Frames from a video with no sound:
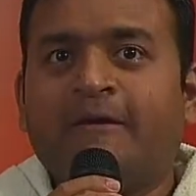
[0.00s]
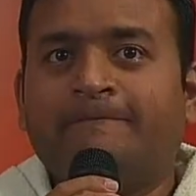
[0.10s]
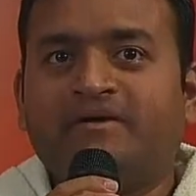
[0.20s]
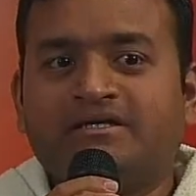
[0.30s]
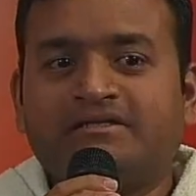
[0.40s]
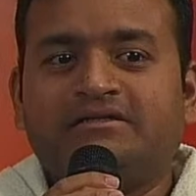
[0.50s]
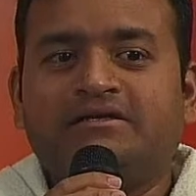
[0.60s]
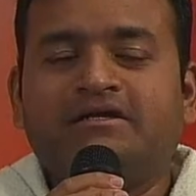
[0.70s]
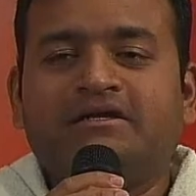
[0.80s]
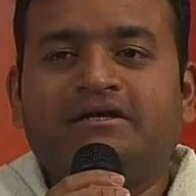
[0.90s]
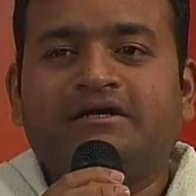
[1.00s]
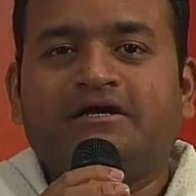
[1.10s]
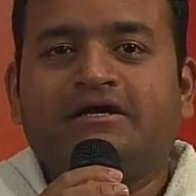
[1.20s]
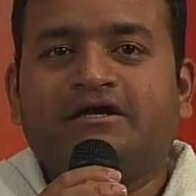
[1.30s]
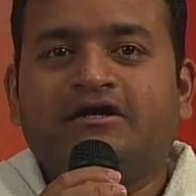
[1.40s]
But
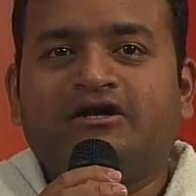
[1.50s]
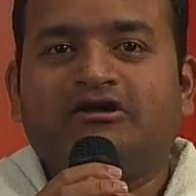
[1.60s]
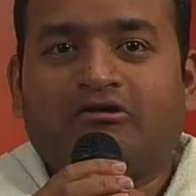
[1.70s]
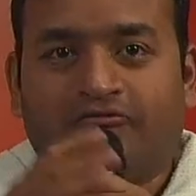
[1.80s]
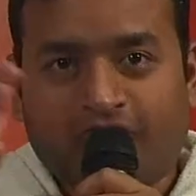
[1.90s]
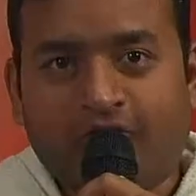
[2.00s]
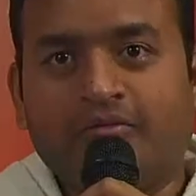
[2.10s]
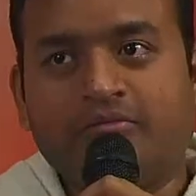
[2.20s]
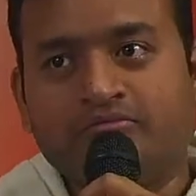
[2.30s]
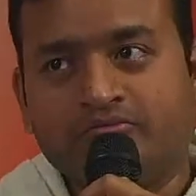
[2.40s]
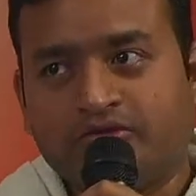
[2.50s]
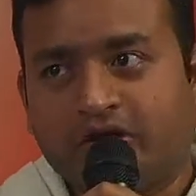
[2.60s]
from